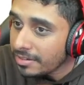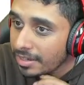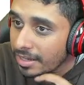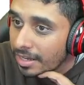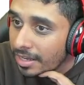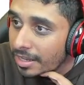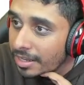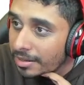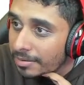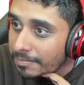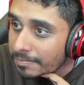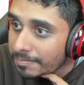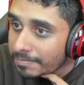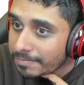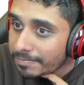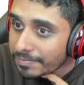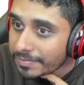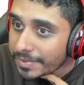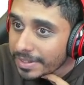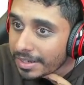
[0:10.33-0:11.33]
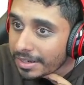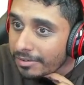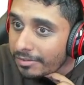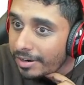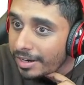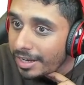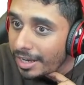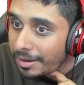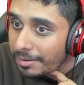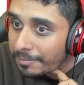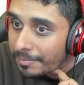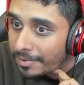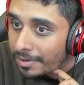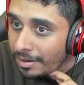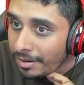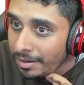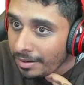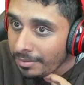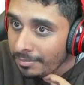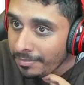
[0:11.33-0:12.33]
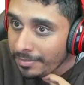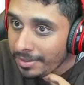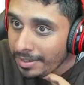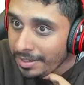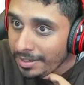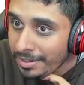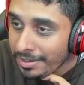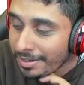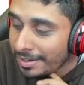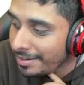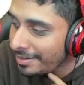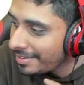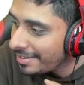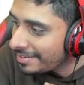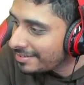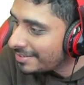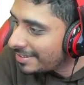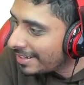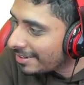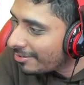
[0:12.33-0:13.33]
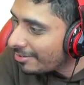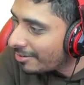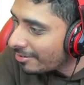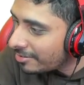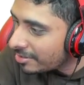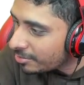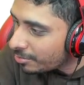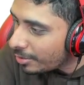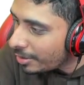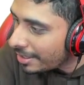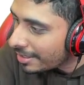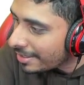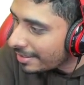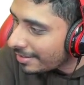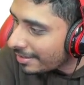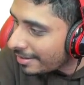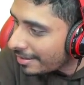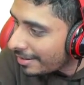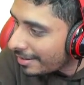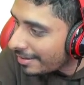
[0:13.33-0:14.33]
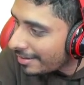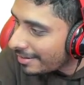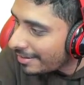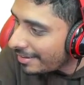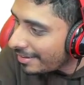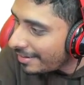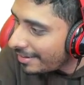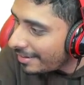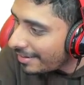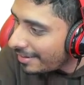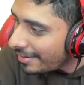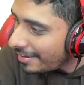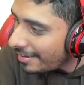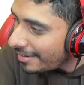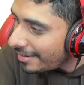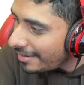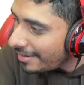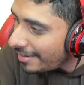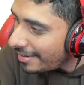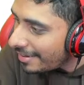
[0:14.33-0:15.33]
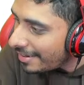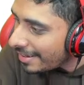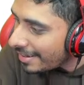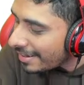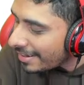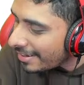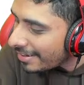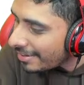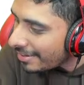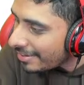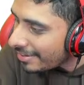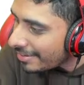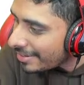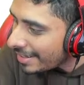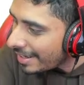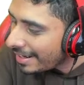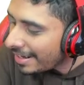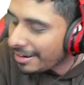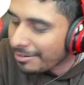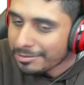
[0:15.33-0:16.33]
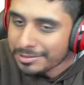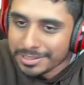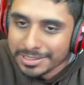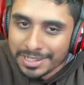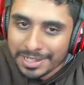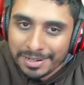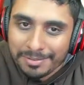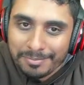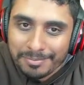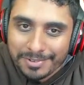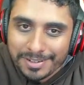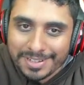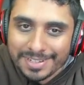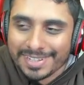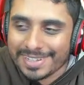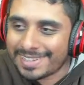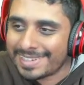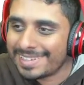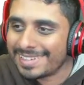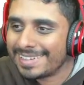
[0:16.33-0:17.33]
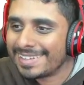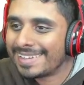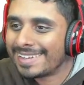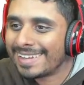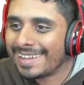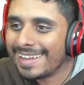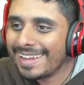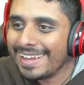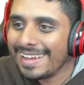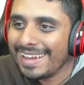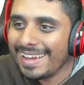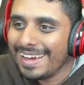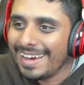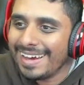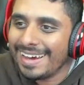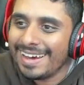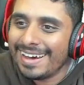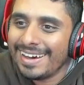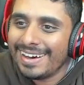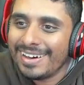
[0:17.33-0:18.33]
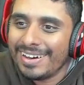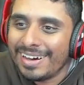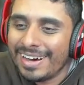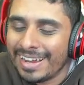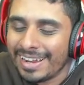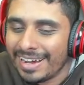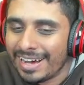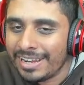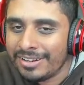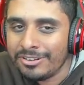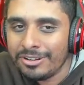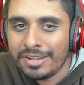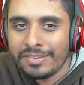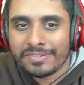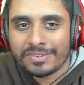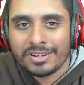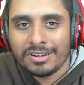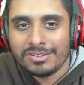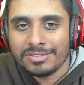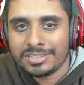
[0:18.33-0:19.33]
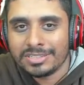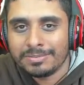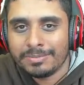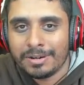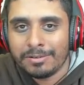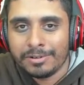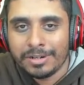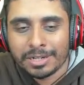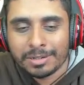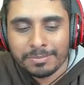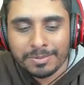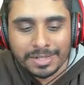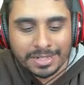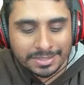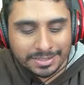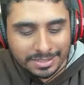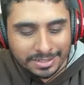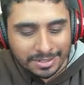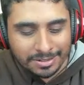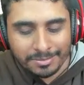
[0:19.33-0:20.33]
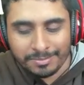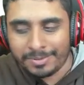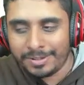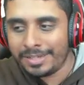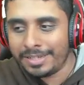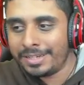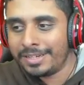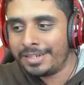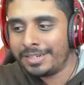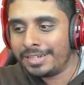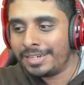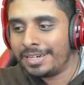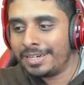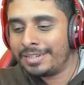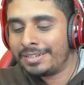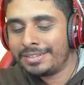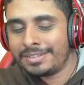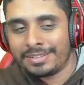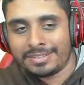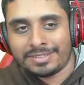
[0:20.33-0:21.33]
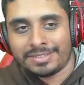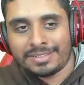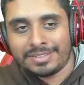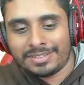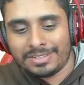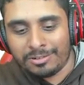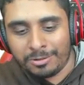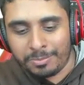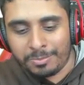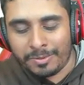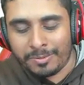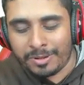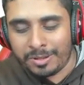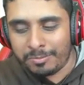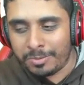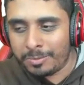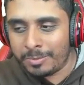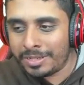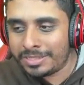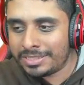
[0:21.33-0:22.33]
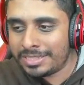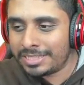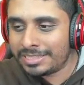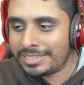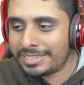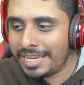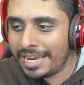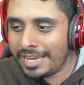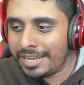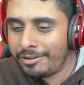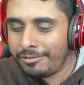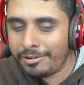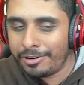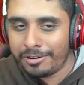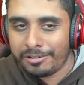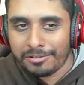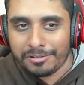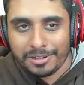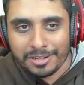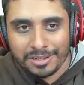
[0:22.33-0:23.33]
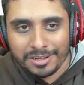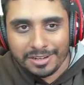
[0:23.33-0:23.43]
Here I am. I gotta go to work in 10 hours time. I do live close to my workplace though, but yeah, it'd be my sixth day in a row.